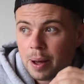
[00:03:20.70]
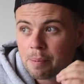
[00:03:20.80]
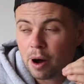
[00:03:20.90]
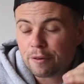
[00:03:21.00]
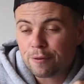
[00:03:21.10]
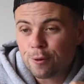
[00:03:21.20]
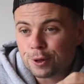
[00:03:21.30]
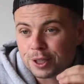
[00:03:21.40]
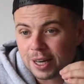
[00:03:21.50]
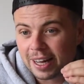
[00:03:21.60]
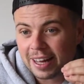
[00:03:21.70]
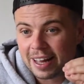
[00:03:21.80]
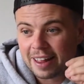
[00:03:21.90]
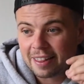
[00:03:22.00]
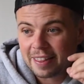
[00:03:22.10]
But
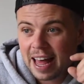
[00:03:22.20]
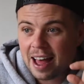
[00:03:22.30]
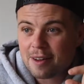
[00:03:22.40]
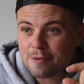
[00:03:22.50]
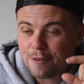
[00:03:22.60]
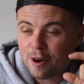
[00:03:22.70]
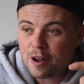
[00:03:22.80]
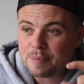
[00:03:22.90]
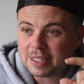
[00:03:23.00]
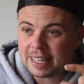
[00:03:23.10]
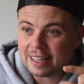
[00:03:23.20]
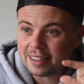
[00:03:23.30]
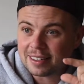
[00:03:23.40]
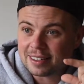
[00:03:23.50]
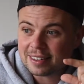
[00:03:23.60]
unfortunately, that 5%
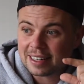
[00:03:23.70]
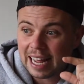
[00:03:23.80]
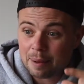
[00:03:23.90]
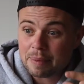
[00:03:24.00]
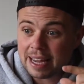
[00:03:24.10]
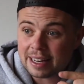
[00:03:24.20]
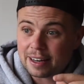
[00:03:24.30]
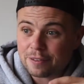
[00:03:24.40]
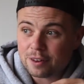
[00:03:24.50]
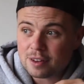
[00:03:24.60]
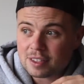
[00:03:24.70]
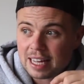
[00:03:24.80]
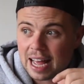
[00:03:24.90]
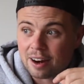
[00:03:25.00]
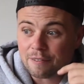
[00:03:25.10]
can make a difference.
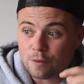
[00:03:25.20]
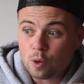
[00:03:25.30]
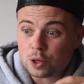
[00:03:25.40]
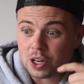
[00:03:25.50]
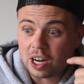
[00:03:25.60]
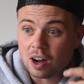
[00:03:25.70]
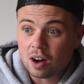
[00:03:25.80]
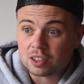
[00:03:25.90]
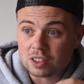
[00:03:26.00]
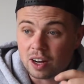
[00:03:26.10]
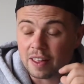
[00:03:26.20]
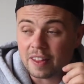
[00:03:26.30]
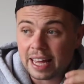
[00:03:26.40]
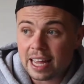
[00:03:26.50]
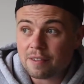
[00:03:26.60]
And unfortunately, last night, in
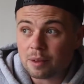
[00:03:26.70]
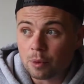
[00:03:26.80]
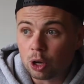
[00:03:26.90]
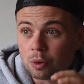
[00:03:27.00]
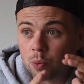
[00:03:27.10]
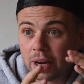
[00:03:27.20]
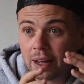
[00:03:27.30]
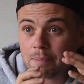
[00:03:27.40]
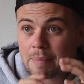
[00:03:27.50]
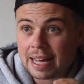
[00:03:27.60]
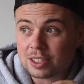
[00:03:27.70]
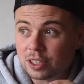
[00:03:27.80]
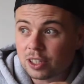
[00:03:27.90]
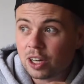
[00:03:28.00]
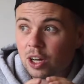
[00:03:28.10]
the heat of the moment, when it
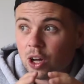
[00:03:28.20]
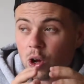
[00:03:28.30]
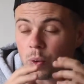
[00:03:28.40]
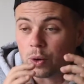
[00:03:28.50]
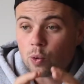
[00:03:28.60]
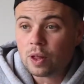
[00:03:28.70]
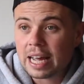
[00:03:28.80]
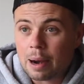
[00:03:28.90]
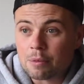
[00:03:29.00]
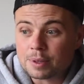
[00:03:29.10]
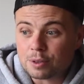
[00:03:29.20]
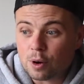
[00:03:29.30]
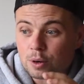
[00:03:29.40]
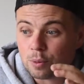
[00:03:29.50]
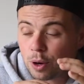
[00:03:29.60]
mattered, when all the cameras
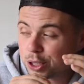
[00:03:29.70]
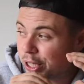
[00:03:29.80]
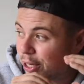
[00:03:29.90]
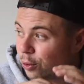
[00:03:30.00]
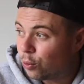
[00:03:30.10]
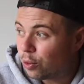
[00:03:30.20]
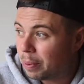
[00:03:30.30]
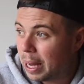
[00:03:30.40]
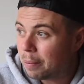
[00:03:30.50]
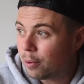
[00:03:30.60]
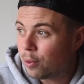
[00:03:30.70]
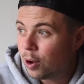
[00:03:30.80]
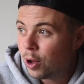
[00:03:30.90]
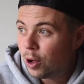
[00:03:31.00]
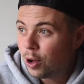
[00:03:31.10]
are watching and all the people
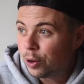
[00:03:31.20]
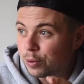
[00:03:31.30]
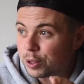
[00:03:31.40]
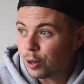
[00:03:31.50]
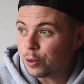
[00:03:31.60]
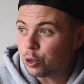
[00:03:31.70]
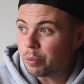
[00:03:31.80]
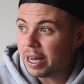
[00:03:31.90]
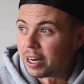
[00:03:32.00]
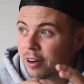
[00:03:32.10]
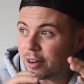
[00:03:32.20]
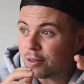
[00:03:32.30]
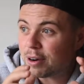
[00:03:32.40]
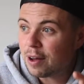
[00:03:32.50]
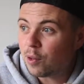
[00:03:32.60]
on social media
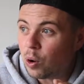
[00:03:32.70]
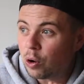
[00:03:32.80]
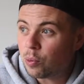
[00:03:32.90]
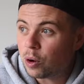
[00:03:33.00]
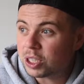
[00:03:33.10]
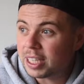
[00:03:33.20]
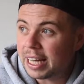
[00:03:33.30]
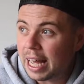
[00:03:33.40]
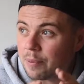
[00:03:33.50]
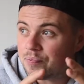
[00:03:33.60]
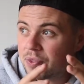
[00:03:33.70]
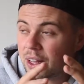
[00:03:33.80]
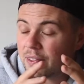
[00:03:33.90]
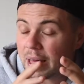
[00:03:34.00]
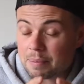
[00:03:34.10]
and around the world are watching the game,
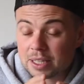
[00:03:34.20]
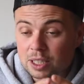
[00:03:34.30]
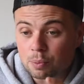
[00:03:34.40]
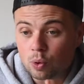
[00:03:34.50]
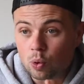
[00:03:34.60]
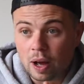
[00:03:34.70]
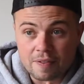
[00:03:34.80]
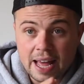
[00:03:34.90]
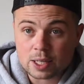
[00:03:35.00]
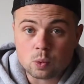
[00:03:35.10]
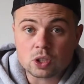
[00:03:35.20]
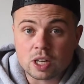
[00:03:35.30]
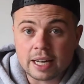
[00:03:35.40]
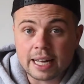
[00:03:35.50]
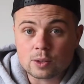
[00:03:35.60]
they missed the ball. And that's what's
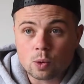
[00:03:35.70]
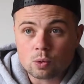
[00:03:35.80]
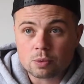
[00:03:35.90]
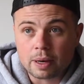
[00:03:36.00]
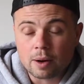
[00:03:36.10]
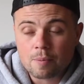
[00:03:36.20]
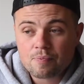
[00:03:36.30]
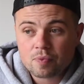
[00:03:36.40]
going to get talked about.